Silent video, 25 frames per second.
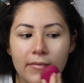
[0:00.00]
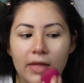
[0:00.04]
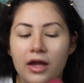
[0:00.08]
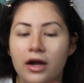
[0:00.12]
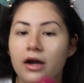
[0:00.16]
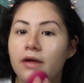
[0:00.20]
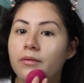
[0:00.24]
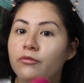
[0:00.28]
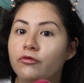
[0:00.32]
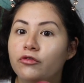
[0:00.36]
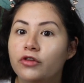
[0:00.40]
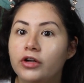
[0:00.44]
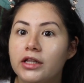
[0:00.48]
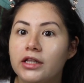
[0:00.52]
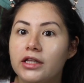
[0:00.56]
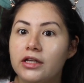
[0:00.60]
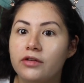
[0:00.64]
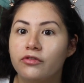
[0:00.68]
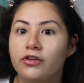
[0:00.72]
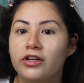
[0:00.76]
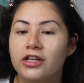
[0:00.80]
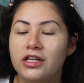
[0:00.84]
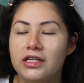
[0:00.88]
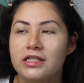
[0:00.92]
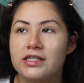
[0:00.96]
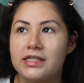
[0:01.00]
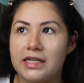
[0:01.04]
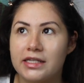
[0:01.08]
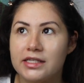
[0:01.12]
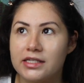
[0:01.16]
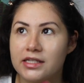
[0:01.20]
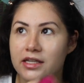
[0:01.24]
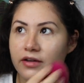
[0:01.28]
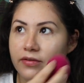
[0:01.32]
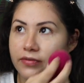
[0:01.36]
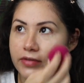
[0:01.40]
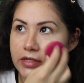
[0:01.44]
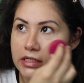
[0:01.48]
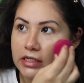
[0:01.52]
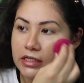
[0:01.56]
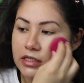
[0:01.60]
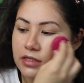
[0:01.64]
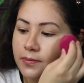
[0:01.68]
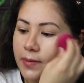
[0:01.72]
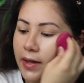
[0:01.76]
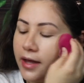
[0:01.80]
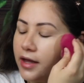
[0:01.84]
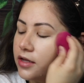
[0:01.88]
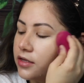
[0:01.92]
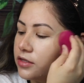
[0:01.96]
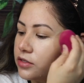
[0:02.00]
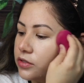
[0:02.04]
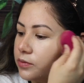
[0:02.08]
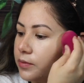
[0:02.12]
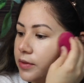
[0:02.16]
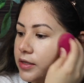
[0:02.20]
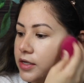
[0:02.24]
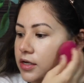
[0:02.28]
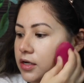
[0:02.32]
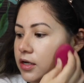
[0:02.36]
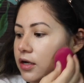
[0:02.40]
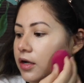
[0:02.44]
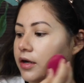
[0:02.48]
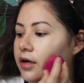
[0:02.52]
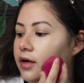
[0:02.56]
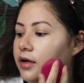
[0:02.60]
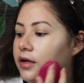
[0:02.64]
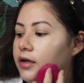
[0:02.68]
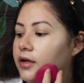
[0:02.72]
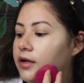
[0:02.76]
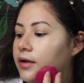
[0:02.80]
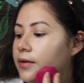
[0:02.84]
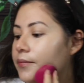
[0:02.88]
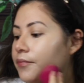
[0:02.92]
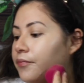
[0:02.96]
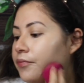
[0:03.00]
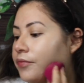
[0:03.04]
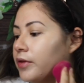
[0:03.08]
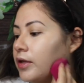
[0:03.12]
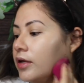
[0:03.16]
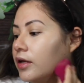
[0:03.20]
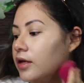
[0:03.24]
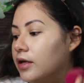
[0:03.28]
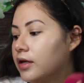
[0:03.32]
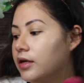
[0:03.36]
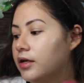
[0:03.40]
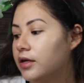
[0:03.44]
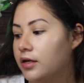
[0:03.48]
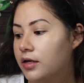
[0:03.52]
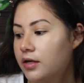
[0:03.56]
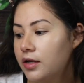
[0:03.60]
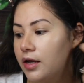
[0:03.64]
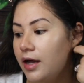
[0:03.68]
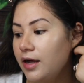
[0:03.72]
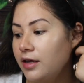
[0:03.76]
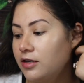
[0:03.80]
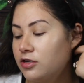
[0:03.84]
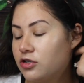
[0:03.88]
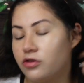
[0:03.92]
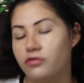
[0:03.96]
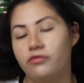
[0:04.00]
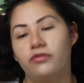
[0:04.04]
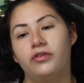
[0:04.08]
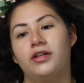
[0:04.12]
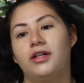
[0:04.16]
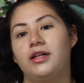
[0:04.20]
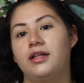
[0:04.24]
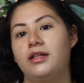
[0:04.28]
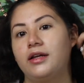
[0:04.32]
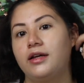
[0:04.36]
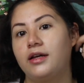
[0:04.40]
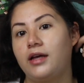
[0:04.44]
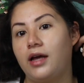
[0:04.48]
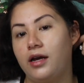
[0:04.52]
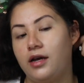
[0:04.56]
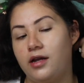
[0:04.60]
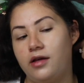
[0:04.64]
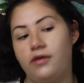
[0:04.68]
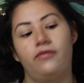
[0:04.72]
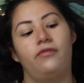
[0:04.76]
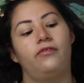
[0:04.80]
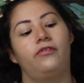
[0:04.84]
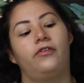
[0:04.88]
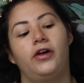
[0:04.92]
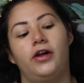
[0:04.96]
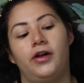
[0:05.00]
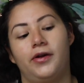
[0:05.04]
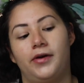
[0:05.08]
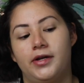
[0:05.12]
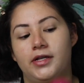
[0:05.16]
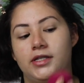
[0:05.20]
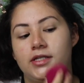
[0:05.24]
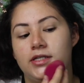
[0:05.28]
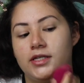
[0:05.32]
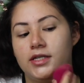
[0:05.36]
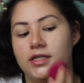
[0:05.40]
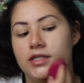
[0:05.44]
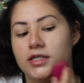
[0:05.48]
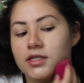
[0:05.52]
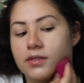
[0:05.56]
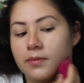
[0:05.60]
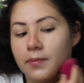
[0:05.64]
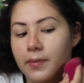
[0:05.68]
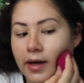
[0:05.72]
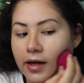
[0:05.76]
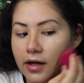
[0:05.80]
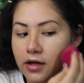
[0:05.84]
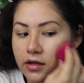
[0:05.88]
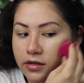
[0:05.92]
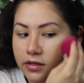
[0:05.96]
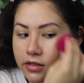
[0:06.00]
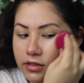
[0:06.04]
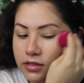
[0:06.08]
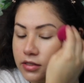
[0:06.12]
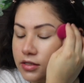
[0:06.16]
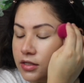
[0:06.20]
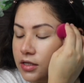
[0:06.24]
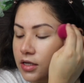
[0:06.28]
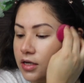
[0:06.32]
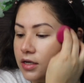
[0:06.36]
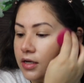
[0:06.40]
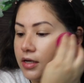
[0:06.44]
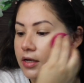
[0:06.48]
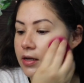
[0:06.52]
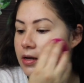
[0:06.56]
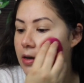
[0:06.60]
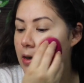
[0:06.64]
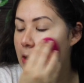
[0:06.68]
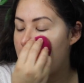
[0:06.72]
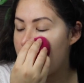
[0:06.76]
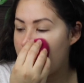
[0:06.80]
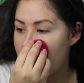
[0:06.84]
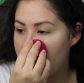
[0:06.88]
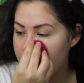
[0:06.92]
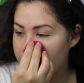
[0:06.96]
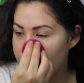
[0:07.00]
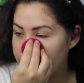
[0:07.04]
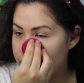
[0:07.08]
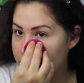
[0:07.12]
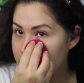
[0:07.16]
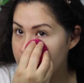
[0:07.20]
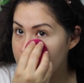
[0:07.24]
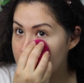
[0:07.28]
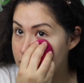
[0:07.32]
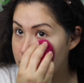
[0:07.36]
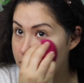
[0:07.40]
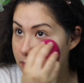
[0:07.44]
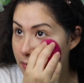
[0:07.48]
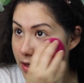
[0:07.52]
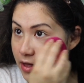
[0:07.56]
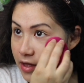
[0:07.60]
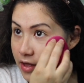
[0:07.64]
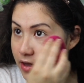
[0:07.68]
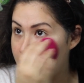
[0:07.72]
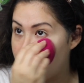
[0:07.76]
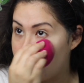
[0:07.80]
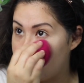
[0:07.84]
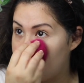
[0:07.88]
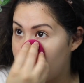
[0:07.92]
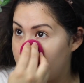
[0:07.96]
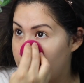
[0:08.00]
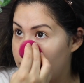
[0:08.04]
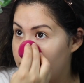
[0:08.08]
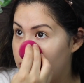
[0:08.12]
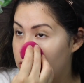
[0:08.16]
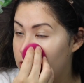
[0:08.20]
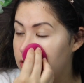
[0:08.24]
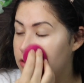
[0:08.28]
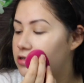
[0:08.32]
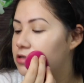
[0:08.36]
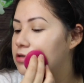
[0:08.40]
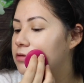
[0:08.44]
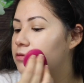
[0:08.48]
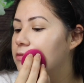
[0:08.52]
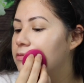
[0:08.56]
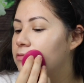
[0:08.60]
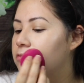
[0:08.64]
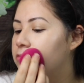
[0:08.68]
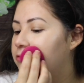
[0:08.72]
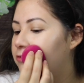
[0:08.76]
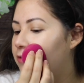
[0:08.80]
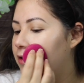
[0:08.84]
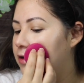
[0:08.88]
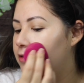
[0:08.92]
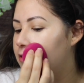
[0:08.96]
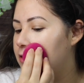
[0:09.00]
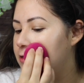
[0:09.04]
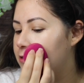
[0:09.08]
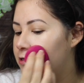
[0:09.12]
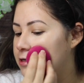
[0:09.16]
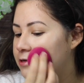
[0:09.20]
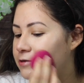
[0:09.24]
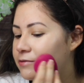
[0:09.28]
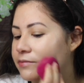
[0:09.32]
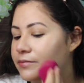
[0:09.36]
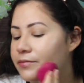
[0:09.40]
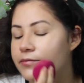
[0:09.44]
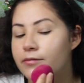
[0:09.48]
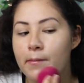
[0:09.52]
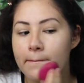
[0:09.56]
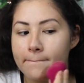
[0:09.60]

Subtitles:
And I'm really sensitive to smells. Oh my god. I don't really like any fragrancy smells, and I don't really smell anything with this foundation.